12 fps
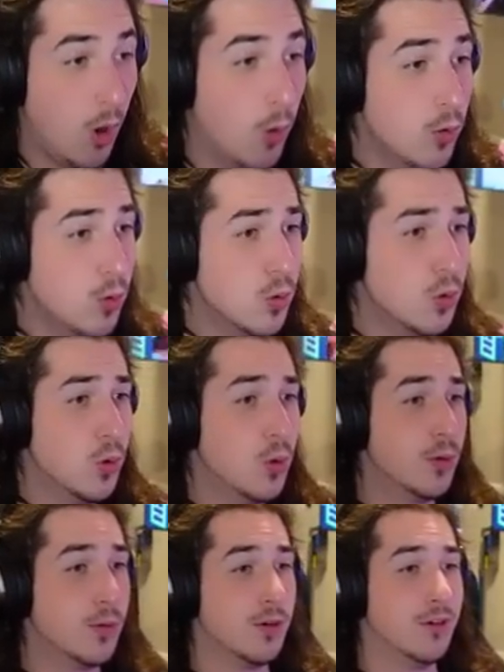
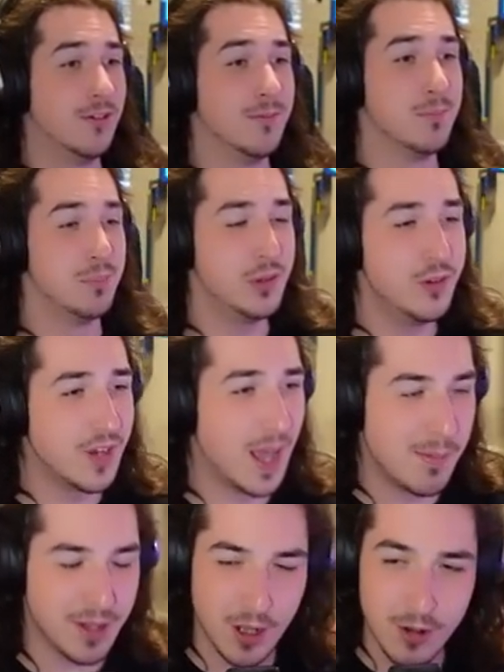Ooh! Blue
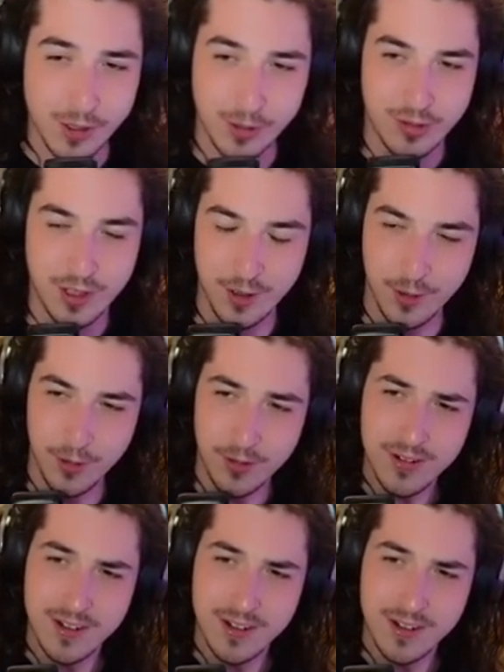Namagoku 2?